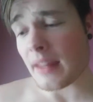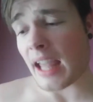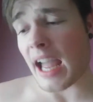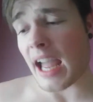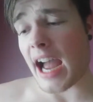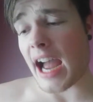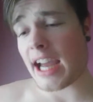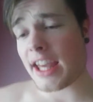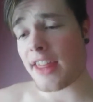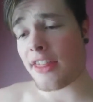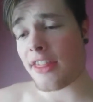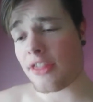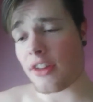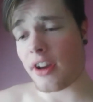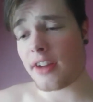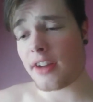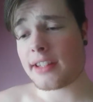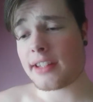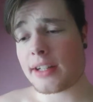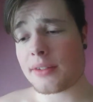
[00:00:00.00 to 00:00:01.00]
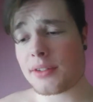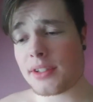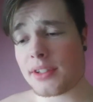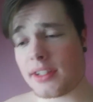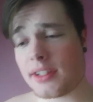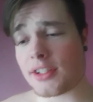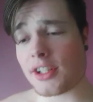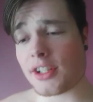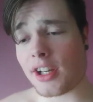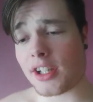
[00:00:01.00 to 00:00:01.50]
I thought that I was in
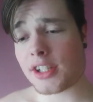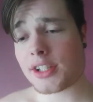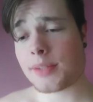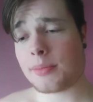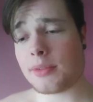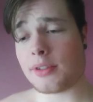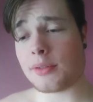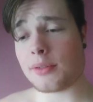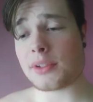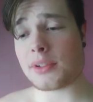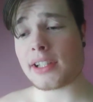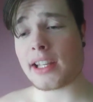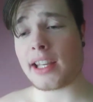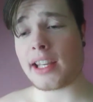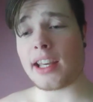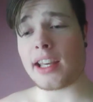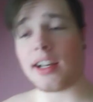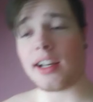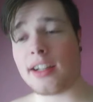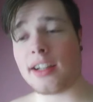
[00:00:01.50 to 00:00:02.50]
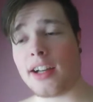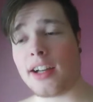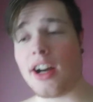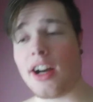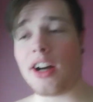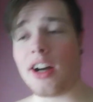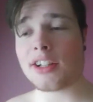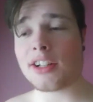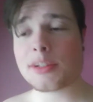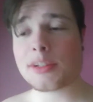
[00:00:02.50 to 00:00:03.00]
this hospital was like a
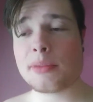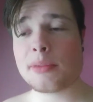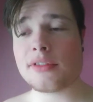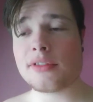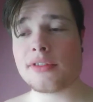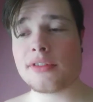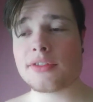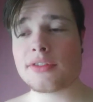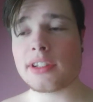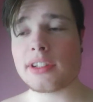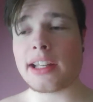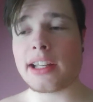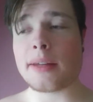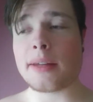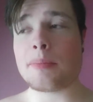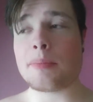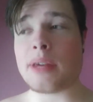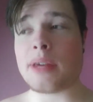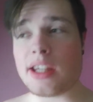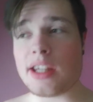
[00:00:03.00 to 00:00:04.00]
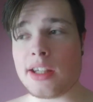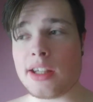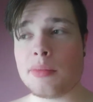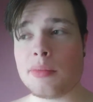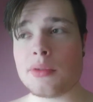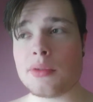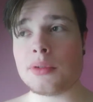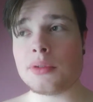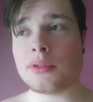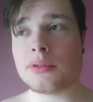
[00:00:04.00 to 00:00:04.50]
hospital for like
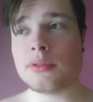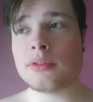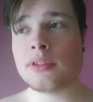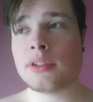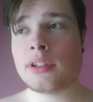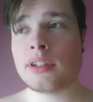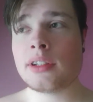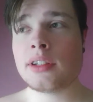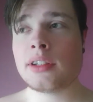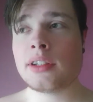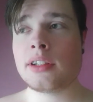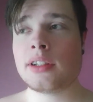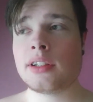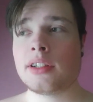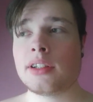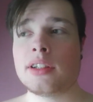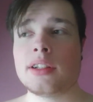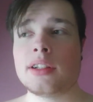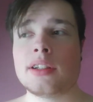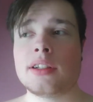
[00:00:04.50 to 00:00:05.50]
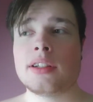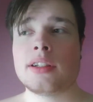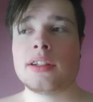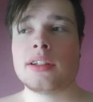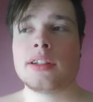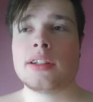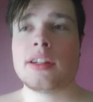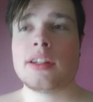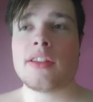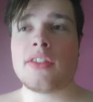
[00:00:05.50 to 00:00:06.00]
people
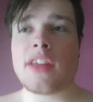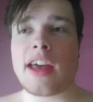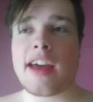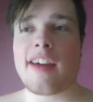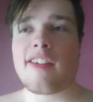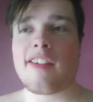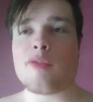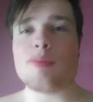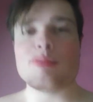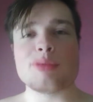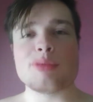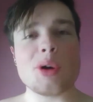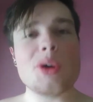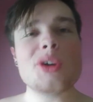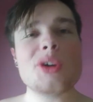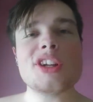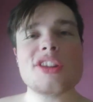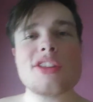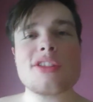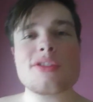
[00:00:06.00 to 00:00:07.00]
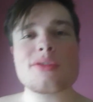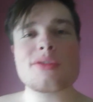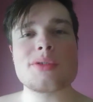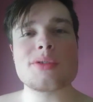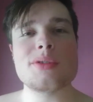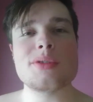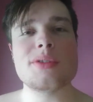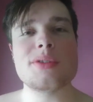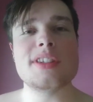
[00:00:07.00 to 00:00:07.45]
that have broken through the